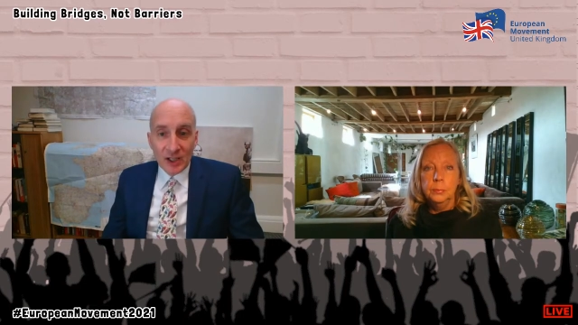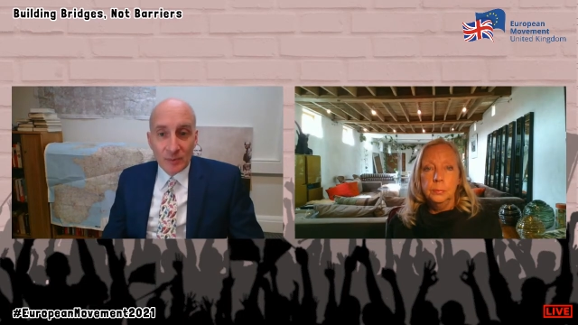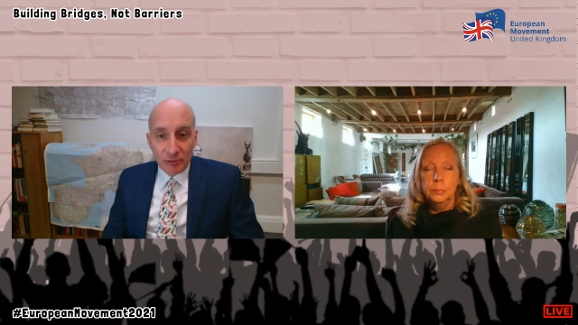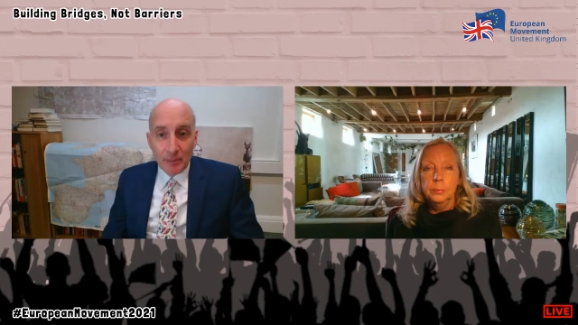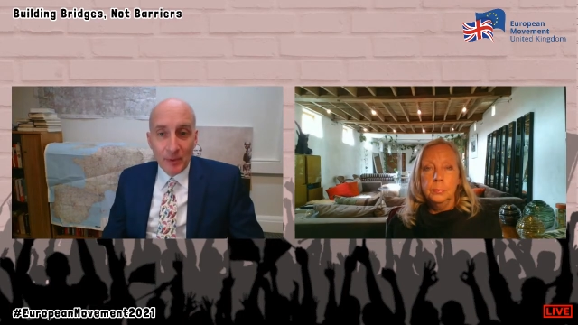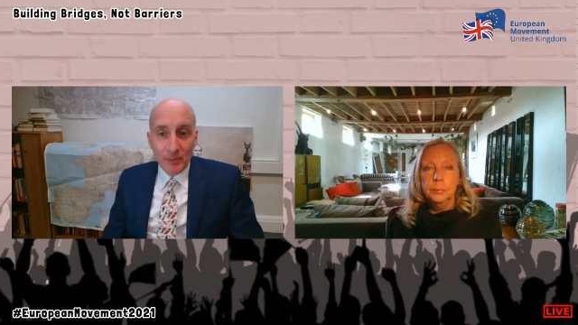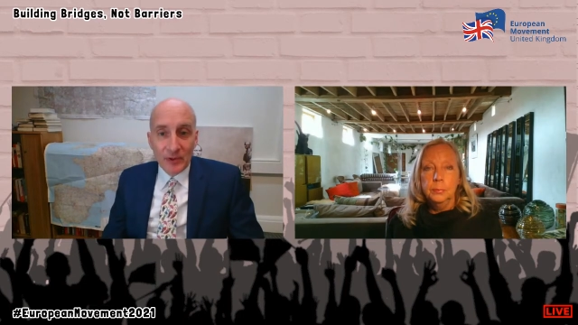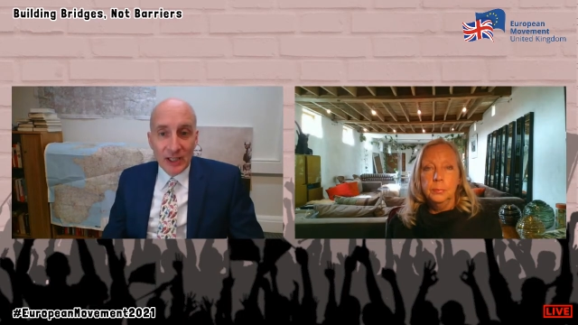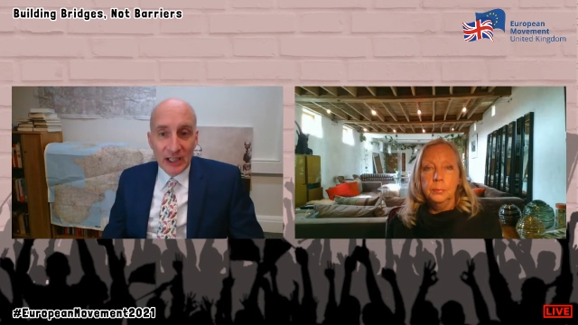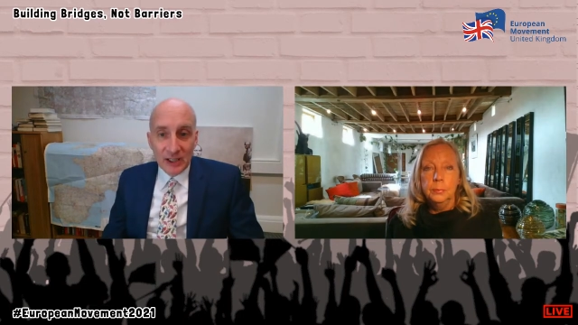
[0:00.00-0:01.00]
Speaker 1: the problem
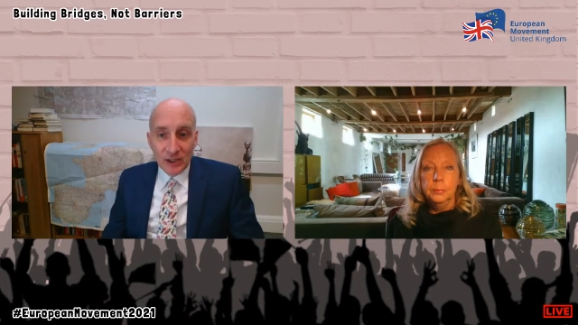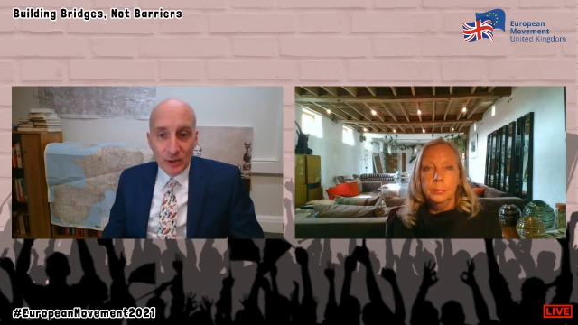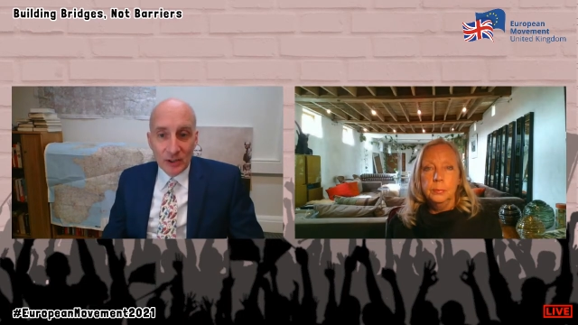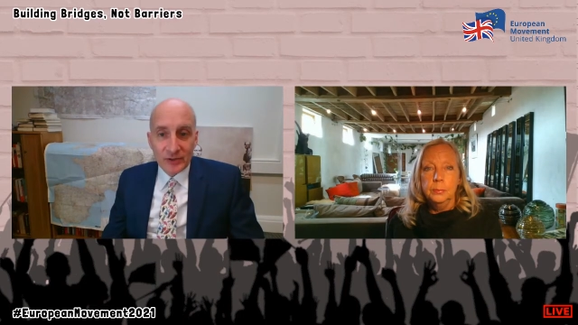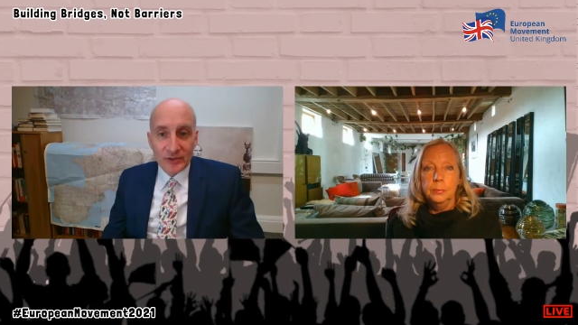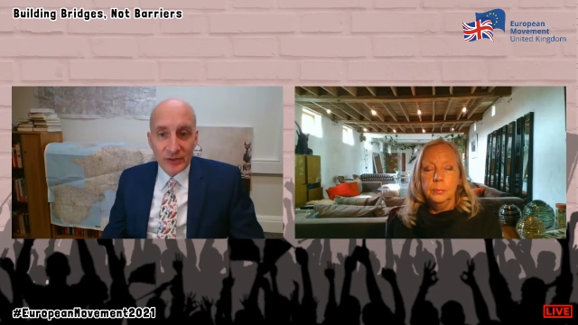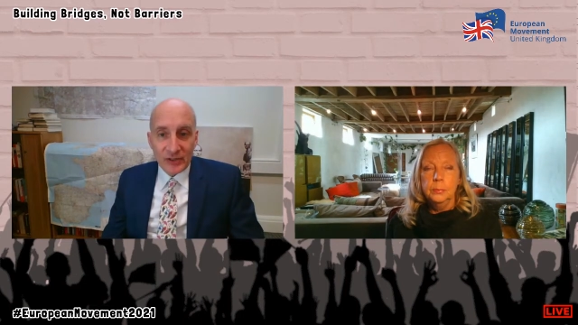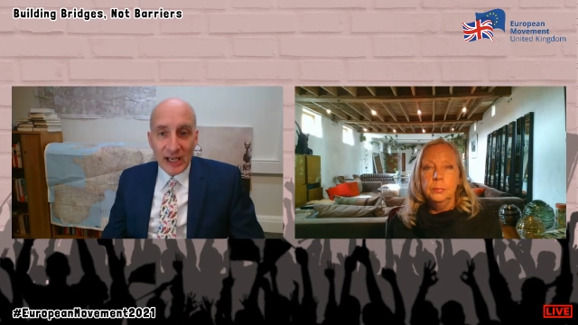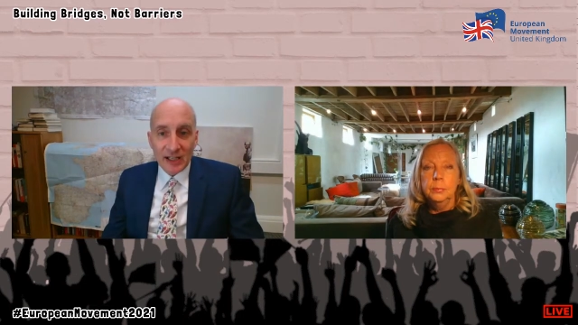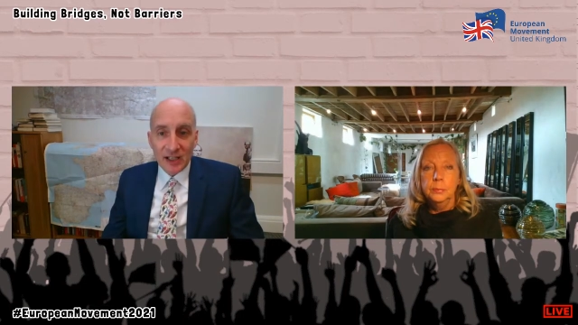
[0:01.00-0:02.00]
with the EU is it's
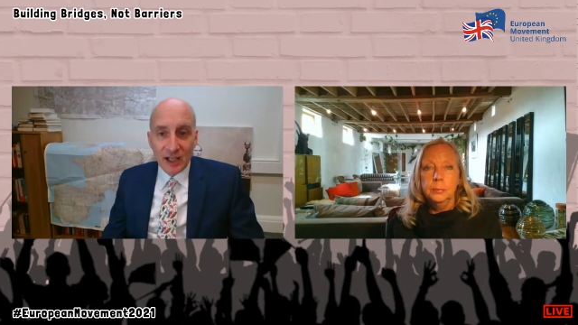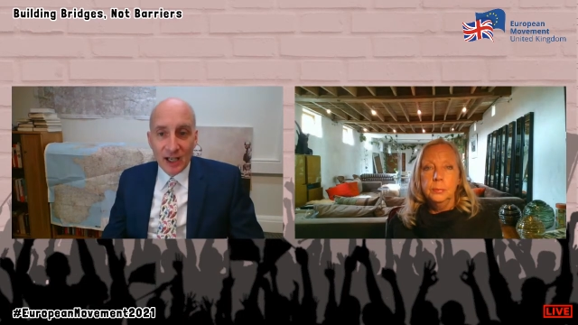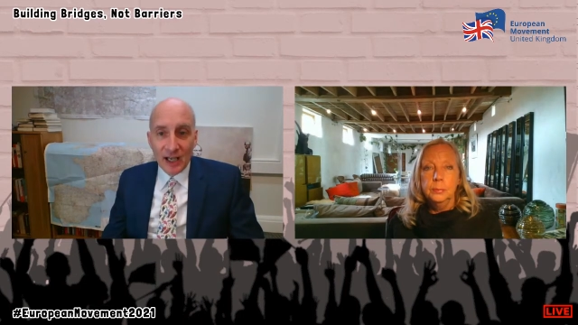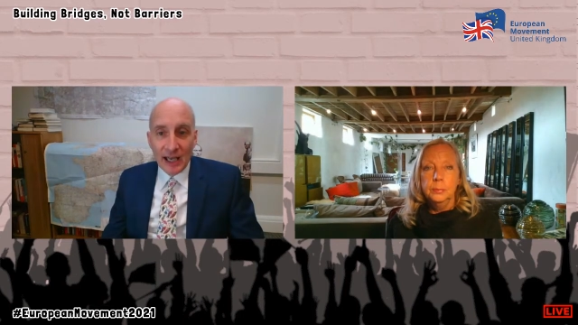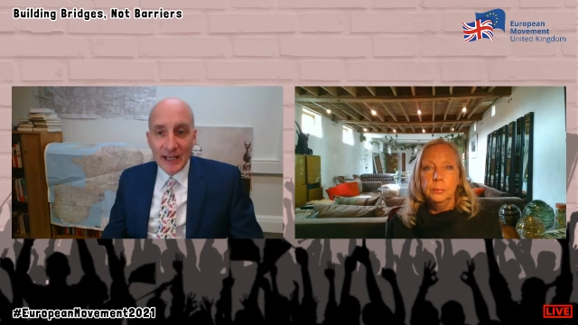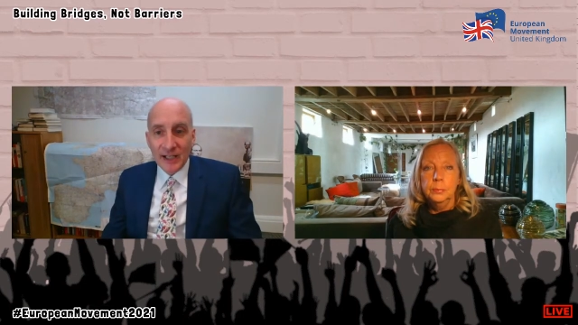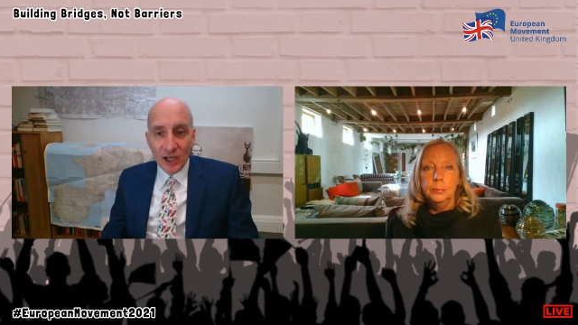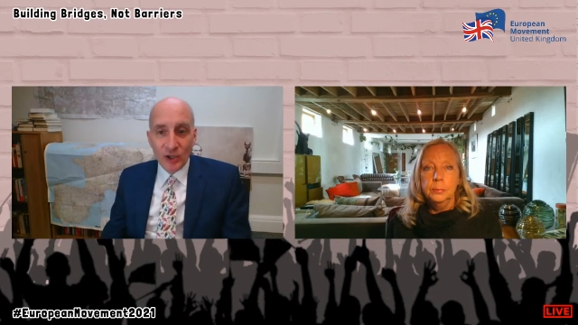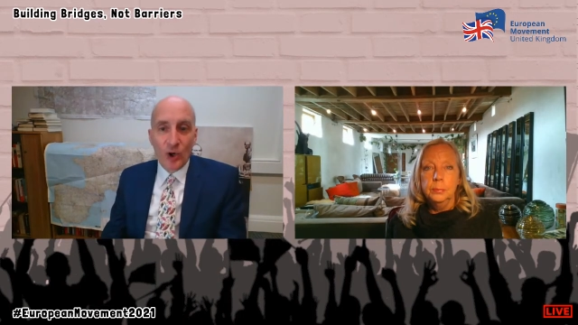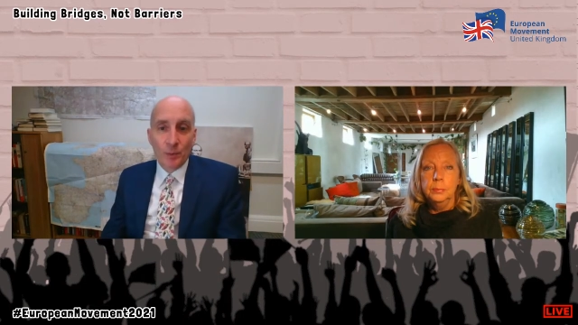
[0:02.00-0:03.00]
a tanker and it
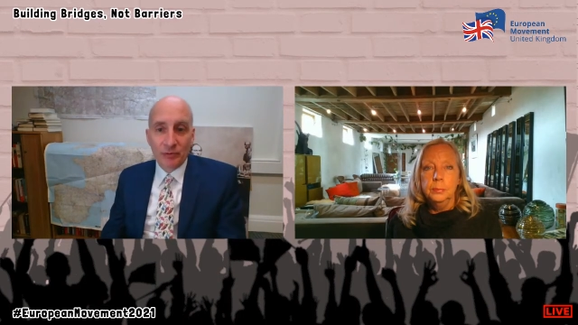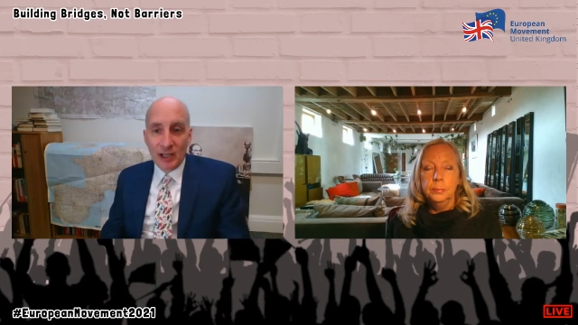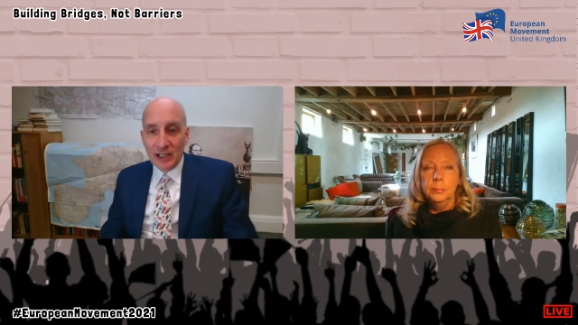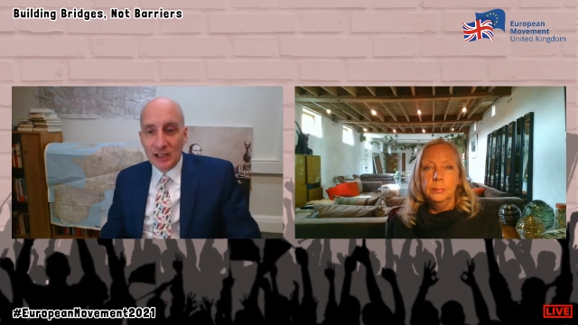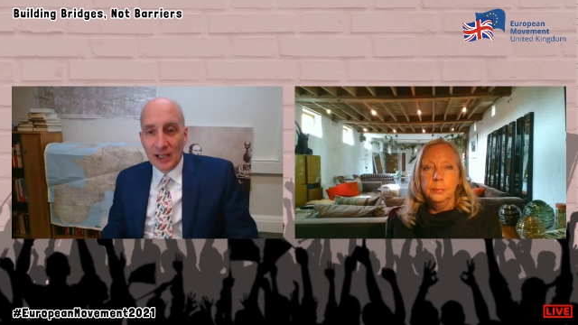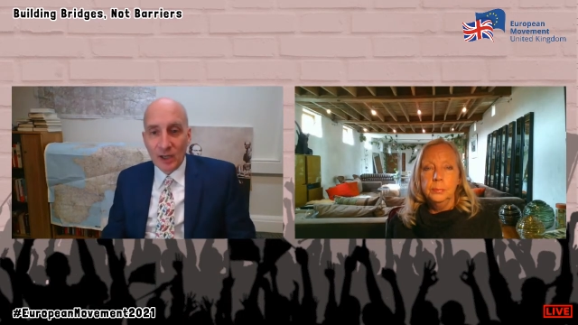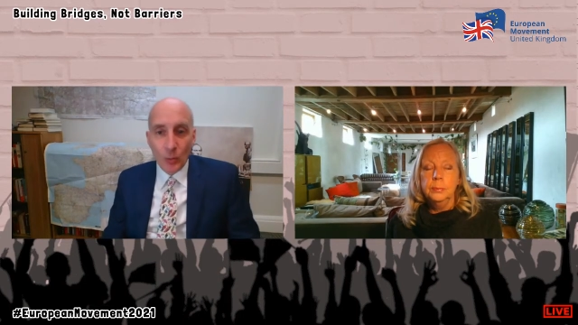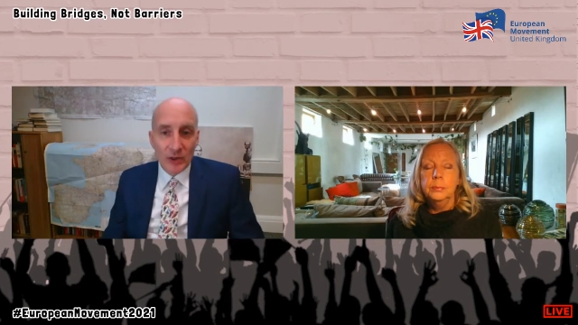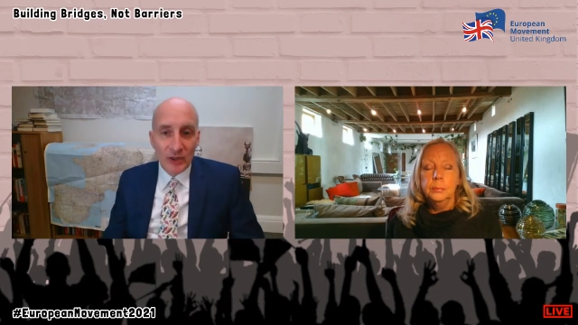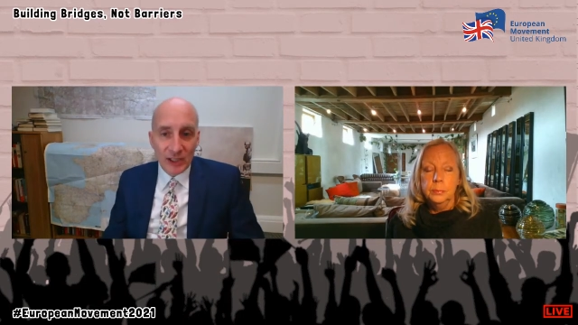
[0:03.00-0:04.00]
can't operate like
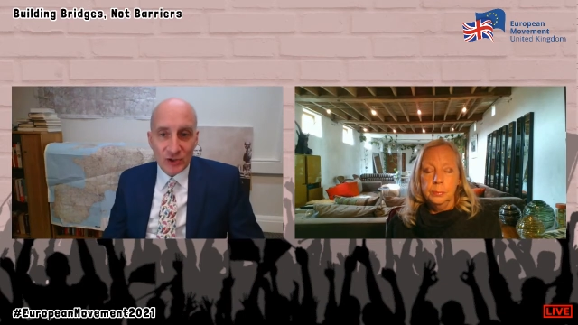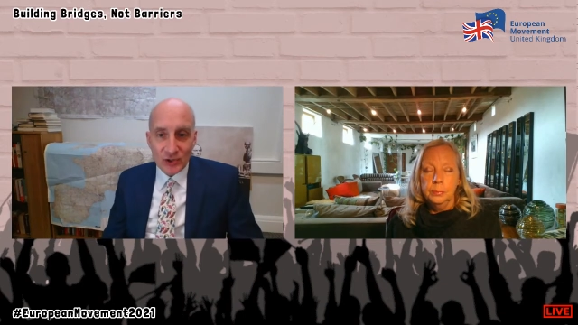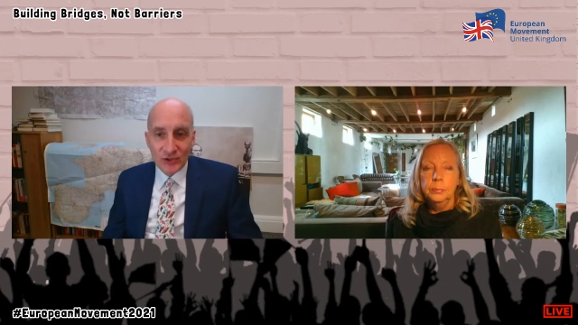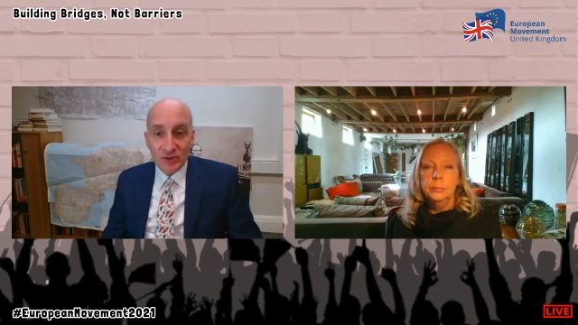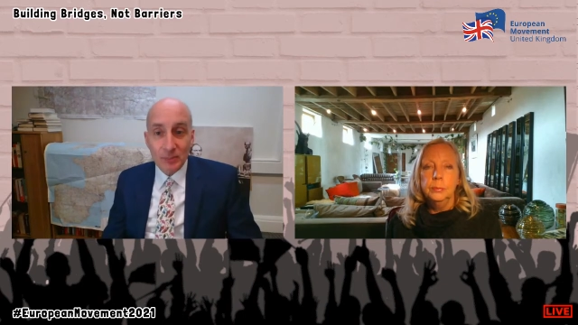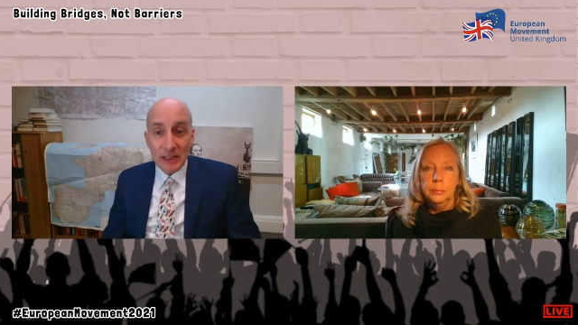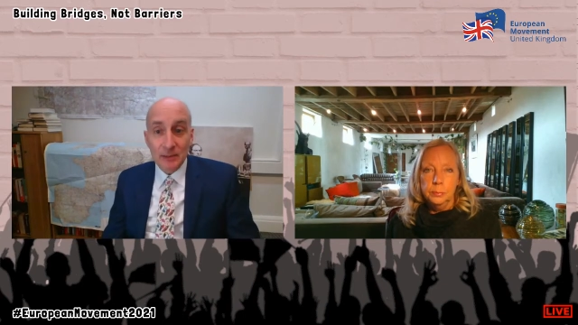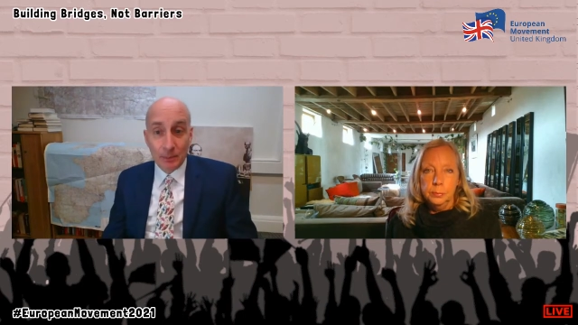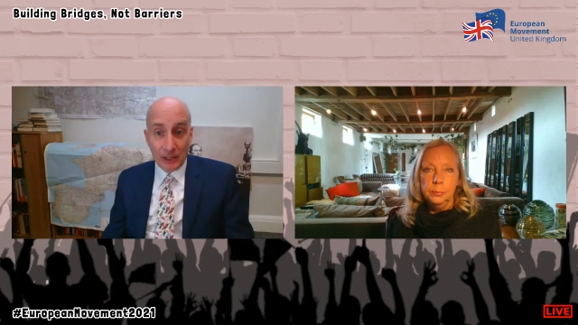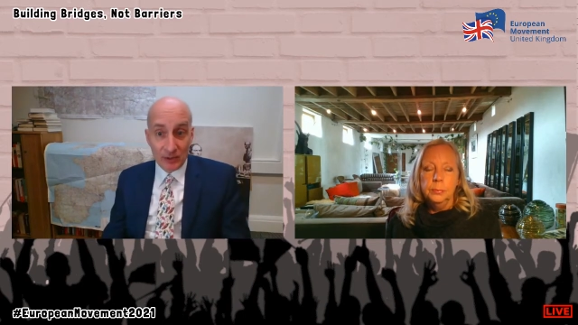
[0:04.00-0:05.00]
a one nation
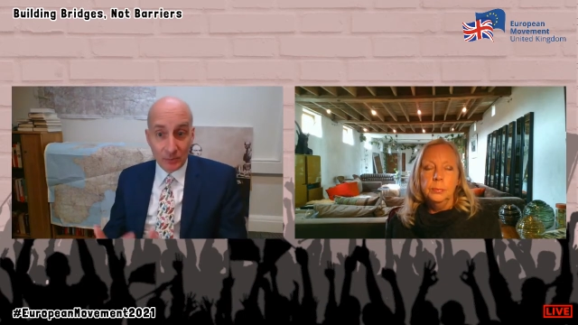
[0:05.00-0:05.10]
speedboat.